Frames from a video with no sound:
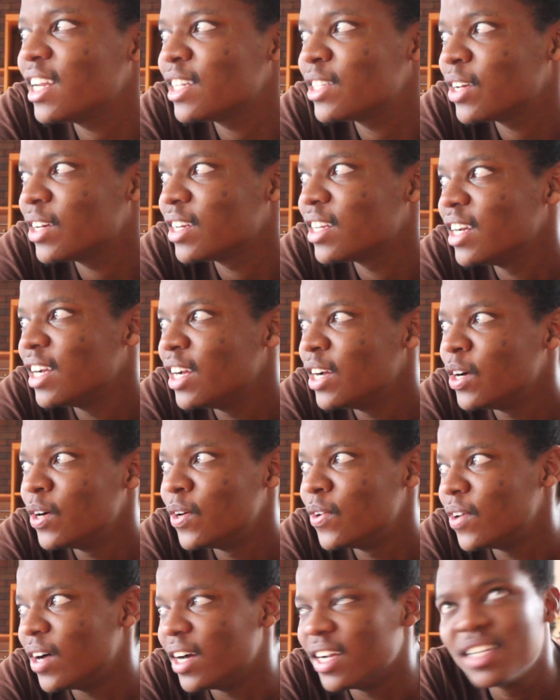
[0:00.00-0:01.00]
I thought,
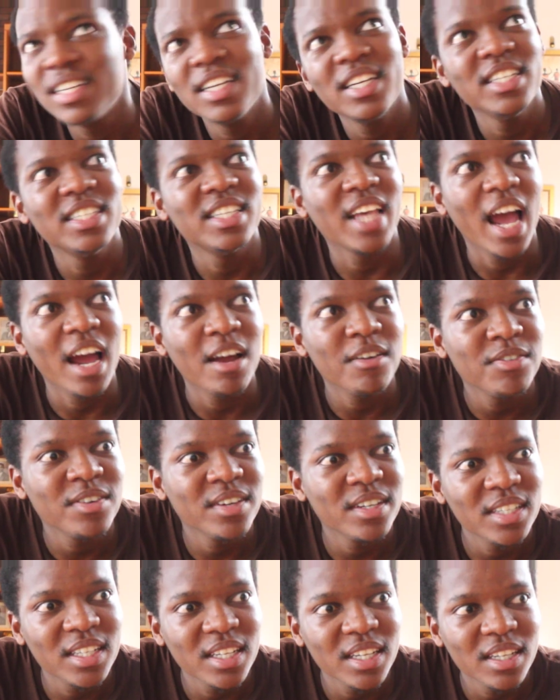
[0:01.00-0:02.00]
what, he's
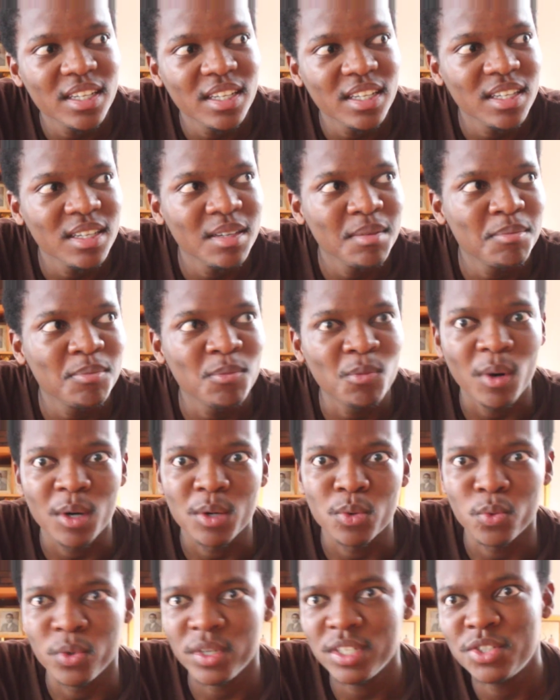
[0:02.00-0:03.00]
African, what,
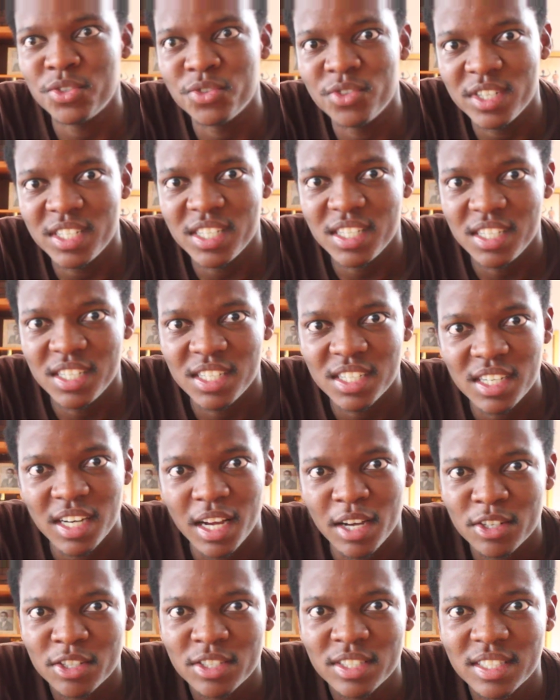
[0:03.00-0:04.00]
which region?
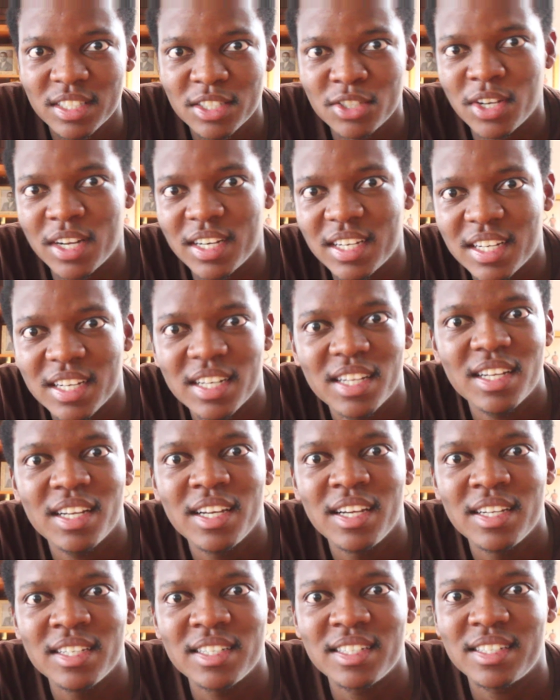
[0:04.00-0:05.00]
I was trying to
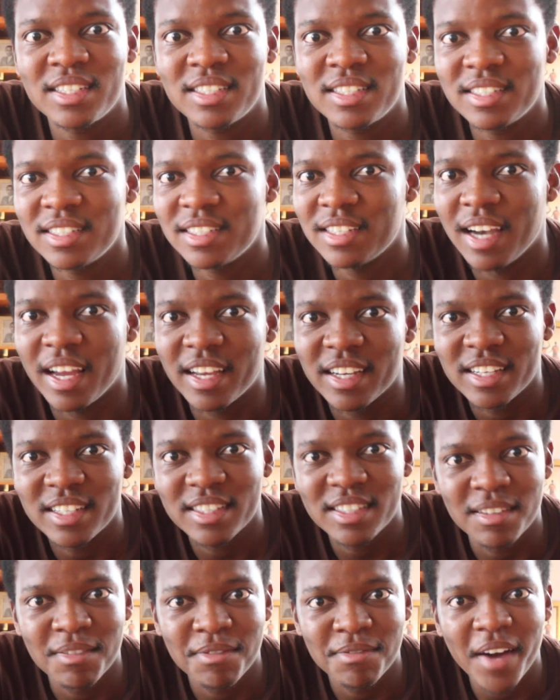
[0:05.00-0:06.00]

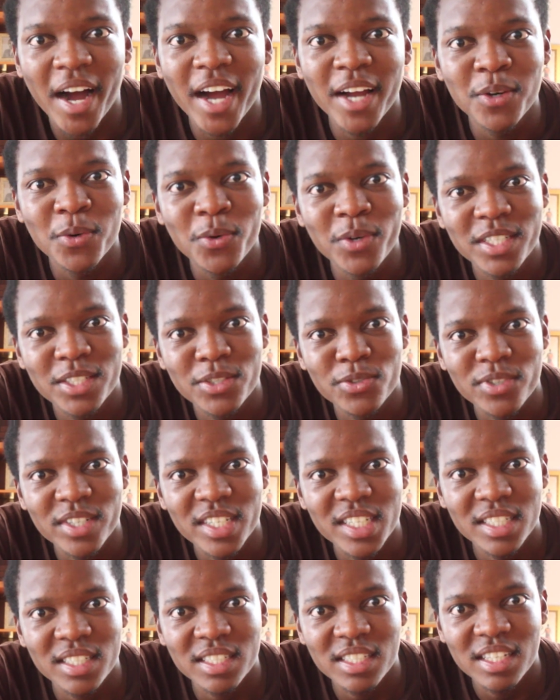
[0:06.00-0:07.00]
like define which
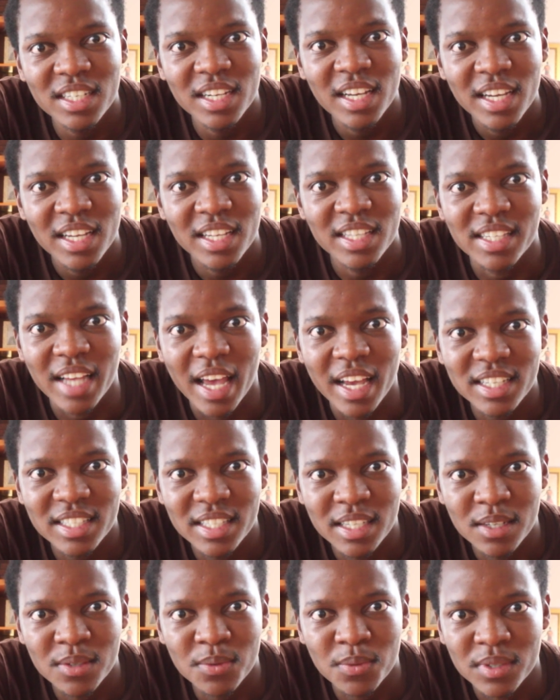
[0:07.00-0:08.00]
region his
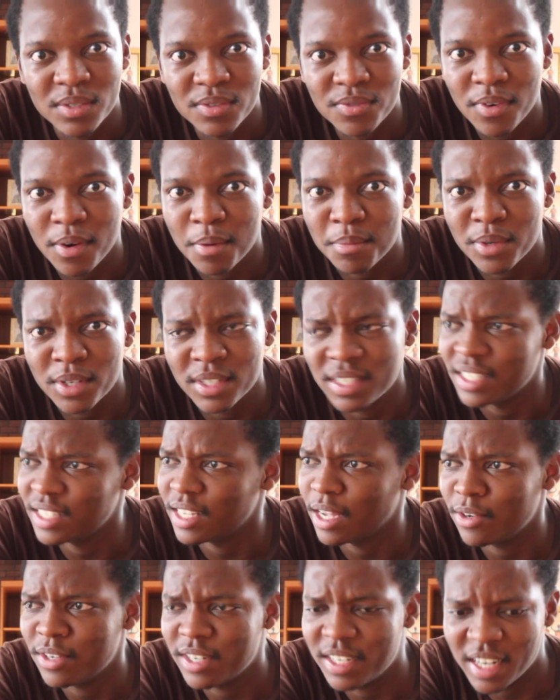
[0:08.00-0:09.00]
accent was from because he
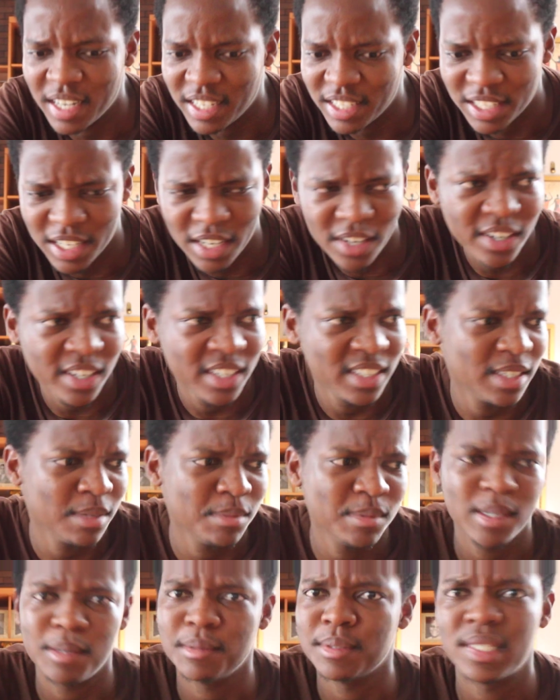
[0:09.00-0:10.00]
sounded Nigerian.
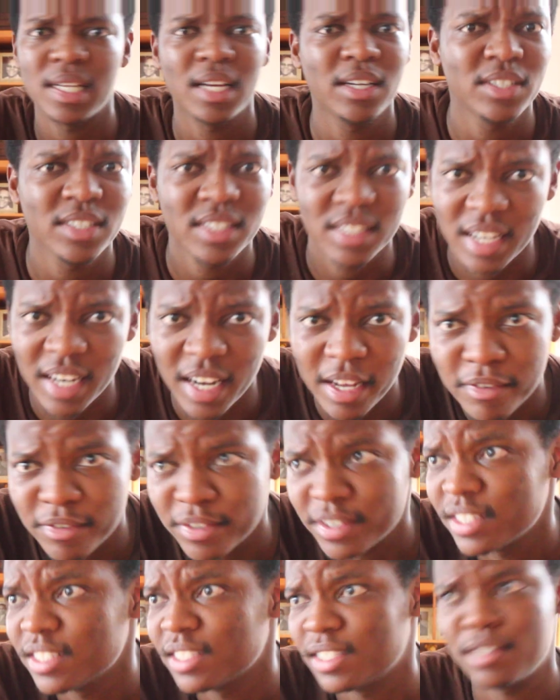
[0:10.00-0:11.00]
Sometimes it sounded South
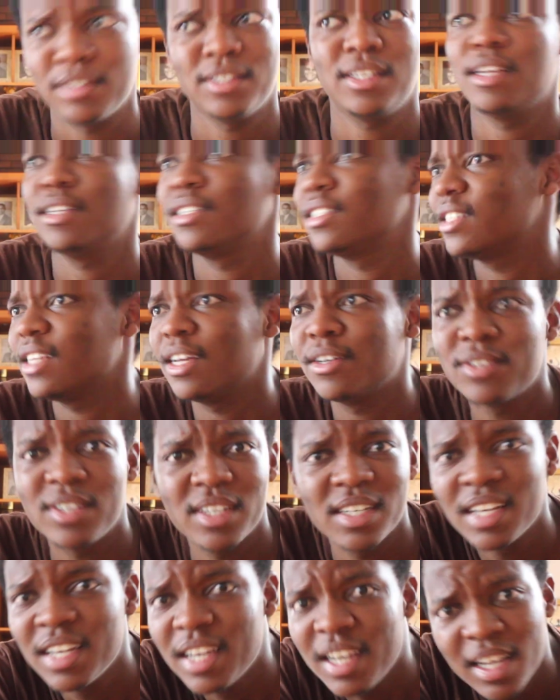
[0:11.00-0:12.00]
African. Sometimes it
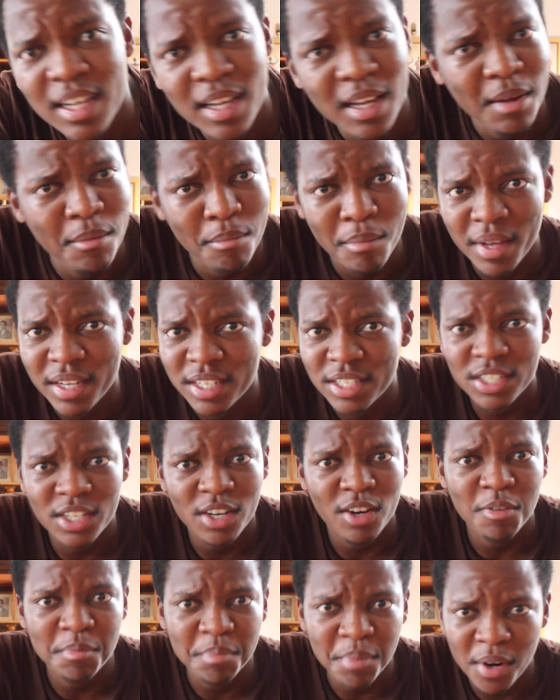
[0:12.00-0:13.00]
sounded a mixture
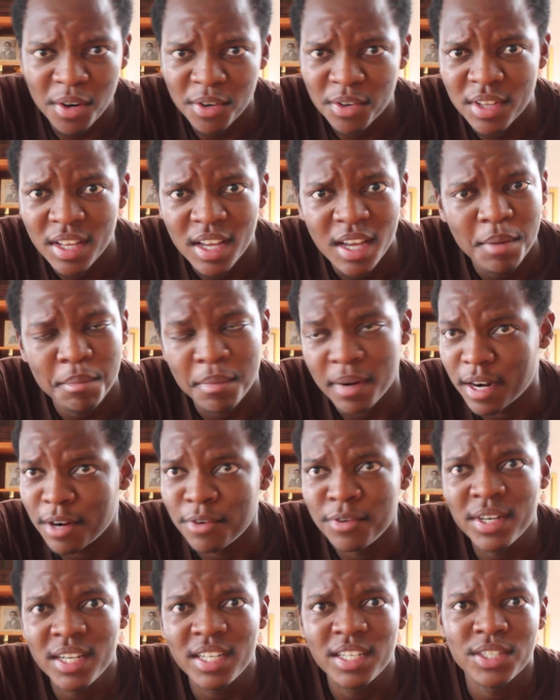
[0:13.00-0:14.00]
of both. But I
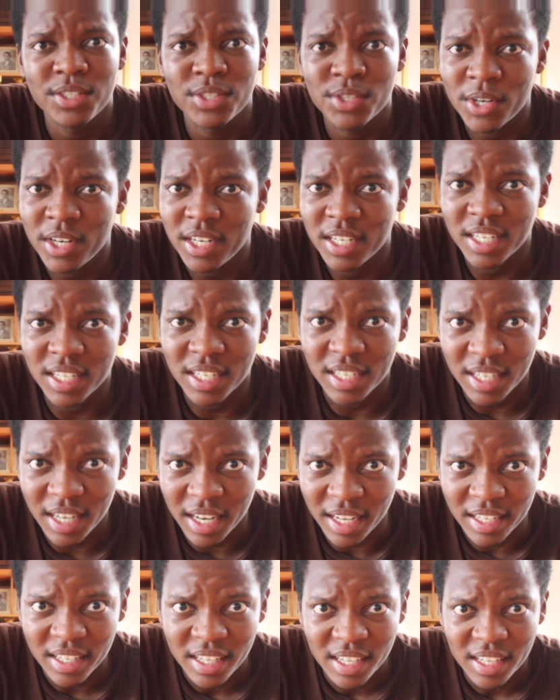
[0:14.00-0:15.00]
really enjoyed it.
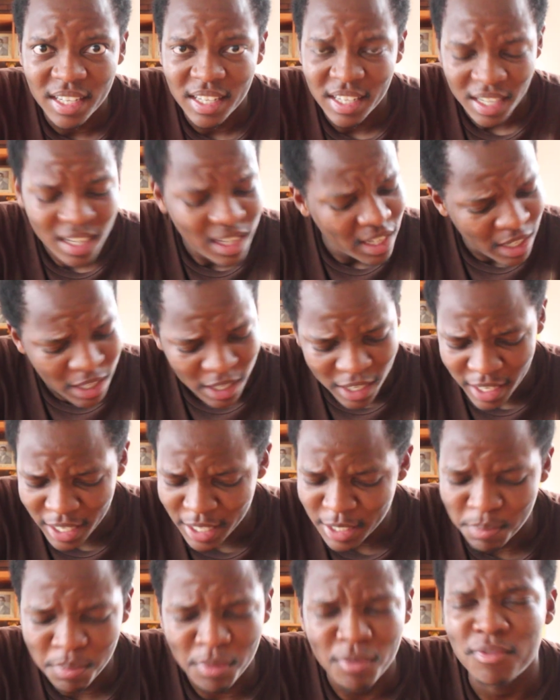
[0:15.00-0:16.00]
Like
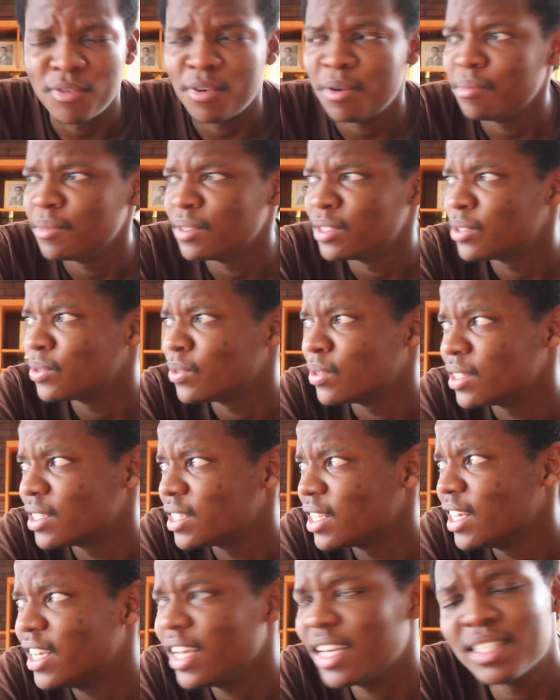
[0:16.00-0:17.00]
his performance
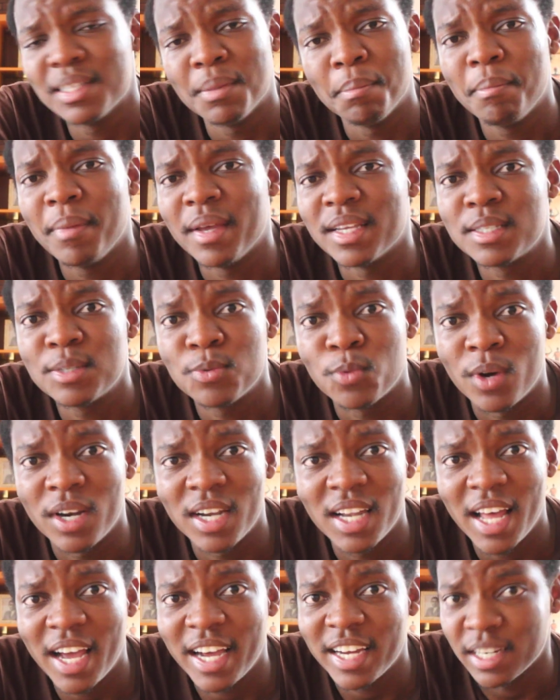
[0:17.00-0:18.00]
was He has the best
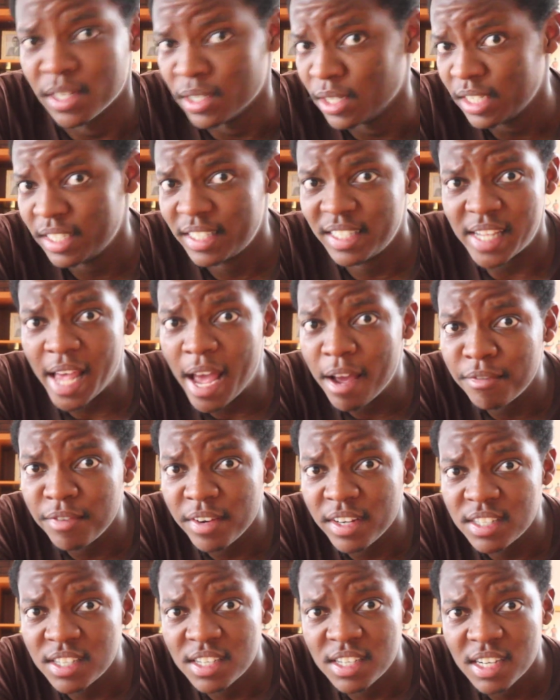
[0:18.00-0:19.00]
one-liner:
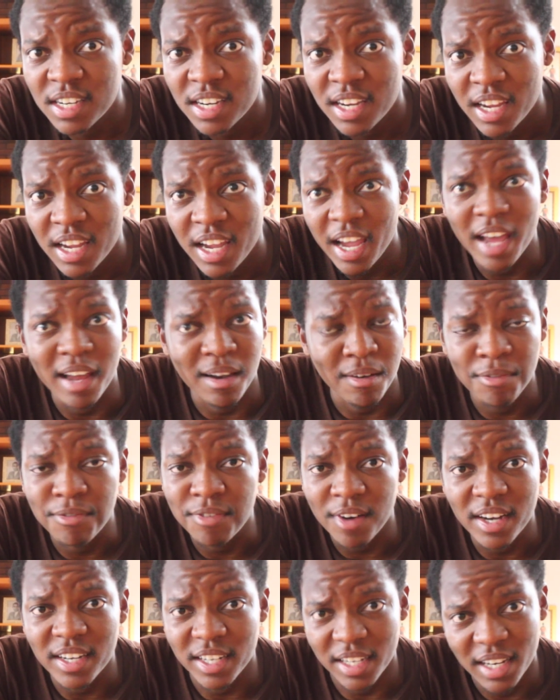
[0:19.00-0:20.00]
savage and
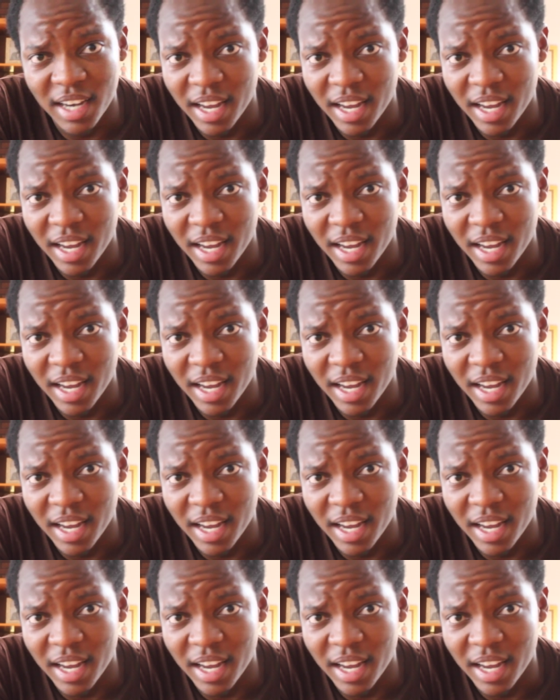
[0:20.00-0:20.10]
funny.